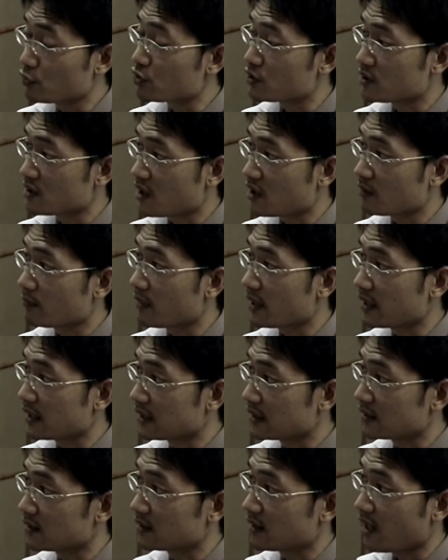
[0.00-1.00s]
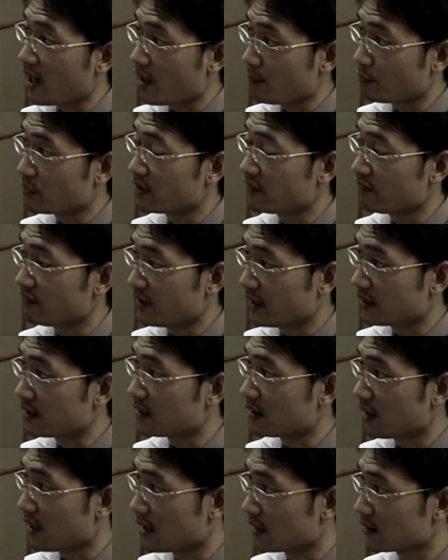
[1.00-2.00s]
down by a hyperinflated
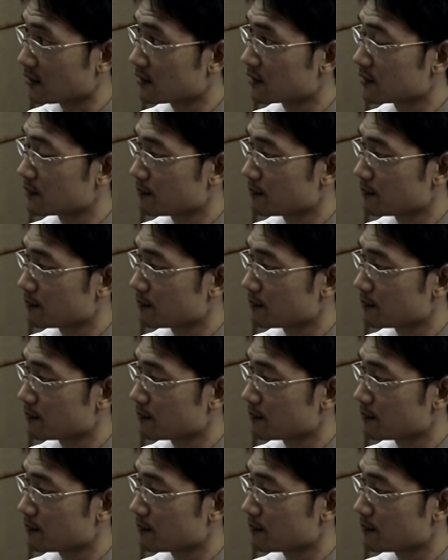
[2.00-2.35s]
lungs.